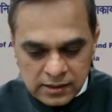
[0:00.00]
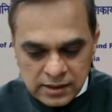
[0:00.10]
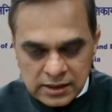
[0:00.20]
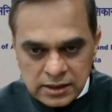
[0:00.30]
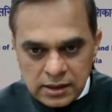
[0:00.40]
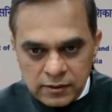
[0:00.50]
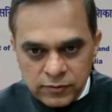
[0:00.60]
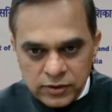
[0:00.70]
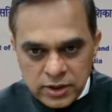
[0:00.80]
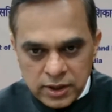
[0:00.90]
Digital
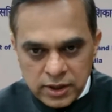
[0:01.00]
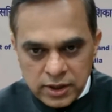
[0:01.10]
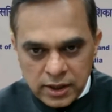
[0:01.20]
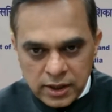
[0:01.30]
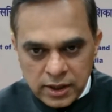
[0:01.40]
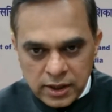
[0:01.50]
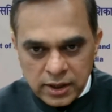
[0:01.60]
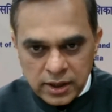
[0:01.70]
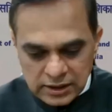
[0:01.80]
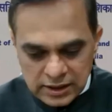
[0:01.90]
infrastructure
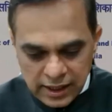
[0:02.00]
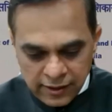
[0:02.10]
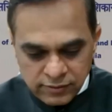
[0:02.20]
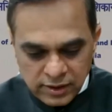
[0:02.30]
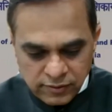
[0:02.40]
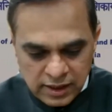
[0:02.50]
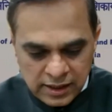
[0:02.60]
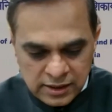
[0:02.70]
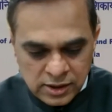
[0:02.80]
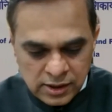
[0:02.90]
should reach every
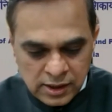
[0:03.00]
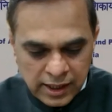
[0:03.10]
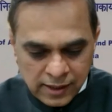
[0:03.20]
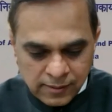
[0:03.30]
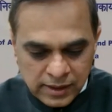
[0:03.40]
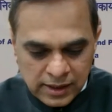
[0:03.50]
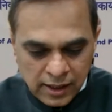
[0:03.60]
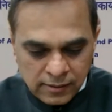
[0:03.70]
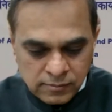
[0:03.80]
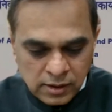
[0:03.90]
village and
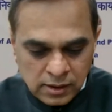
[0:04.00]
become